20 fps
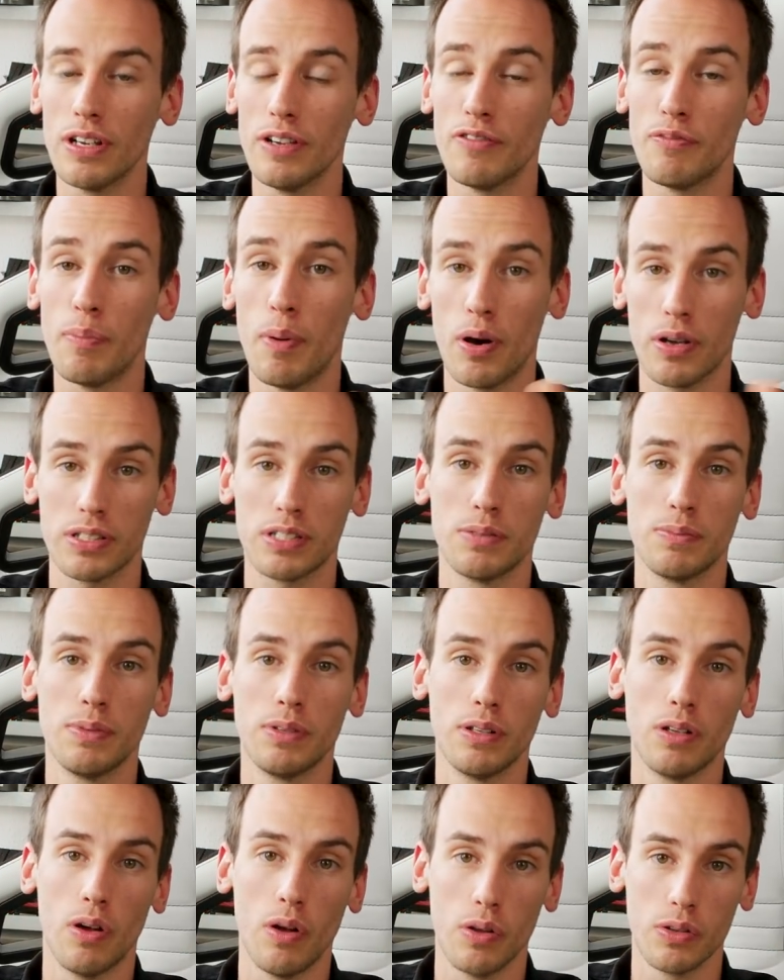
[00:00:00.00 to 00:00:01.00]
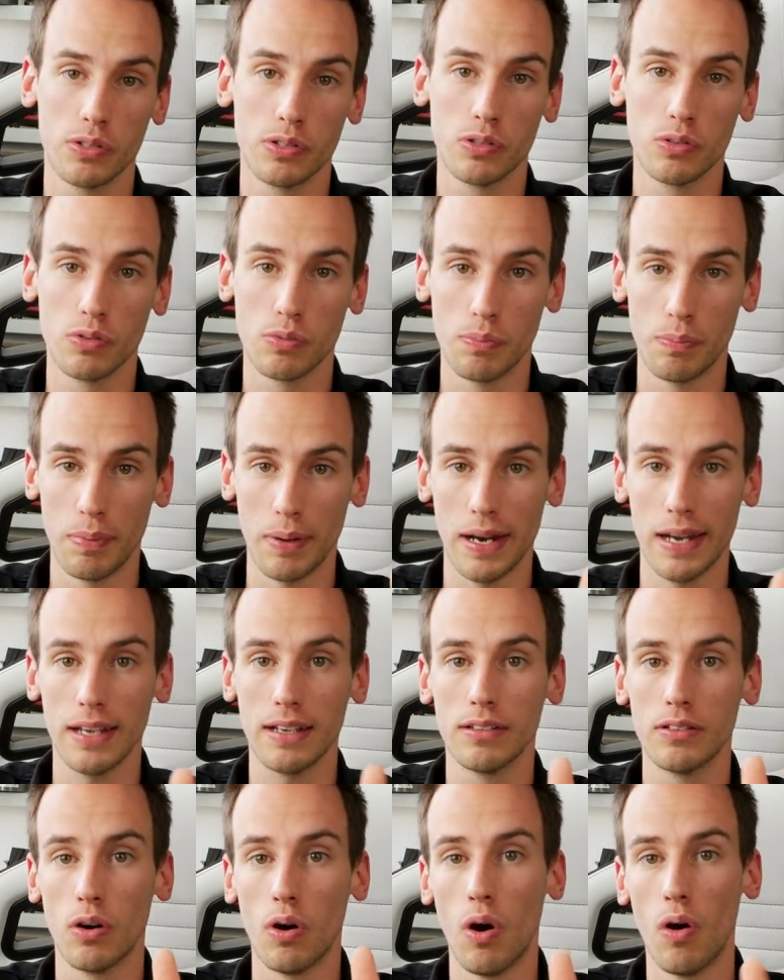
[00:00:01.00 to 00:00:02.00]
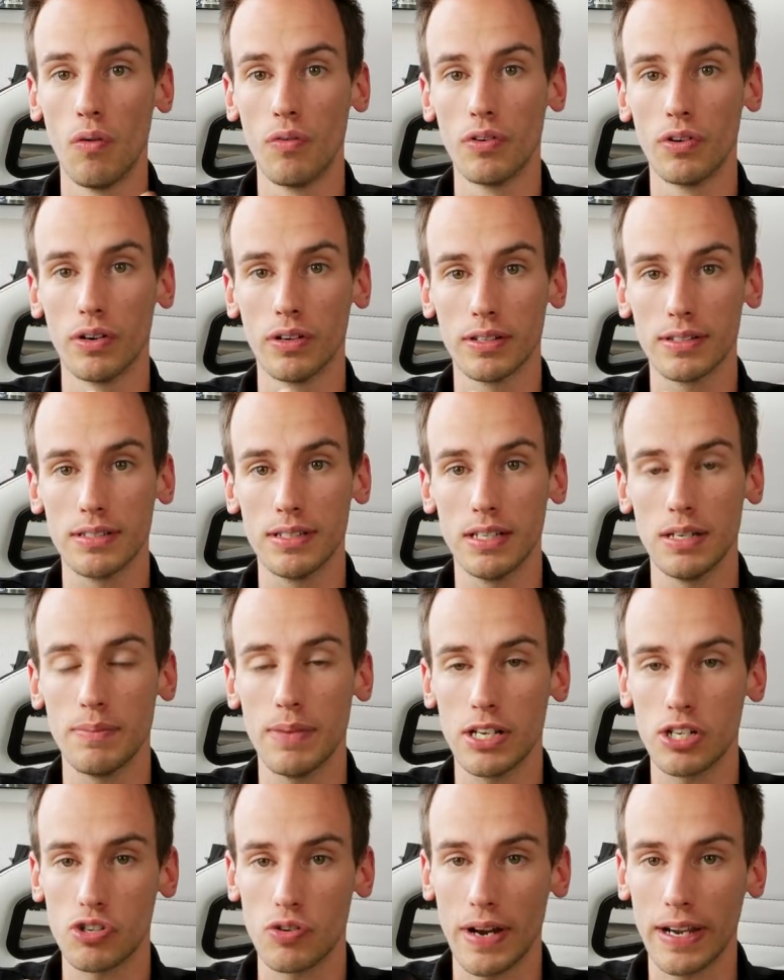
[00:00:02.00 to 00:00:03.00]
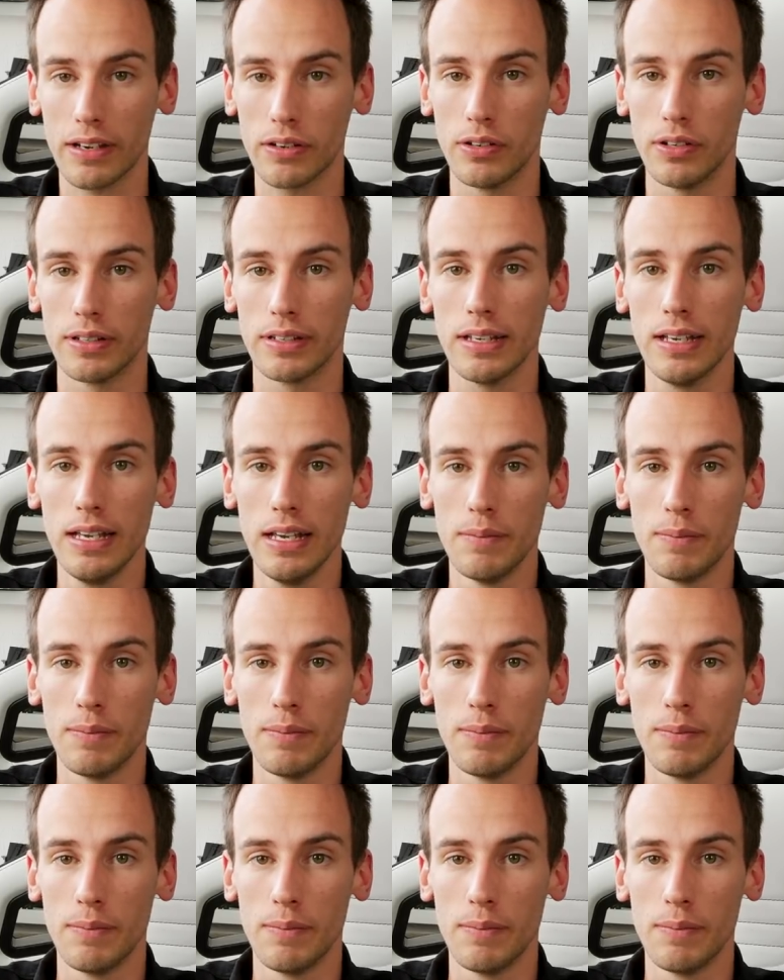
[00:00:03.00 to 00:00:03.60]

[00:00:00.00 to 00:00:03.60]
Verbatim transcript: if possible also break the overall Cinebench record.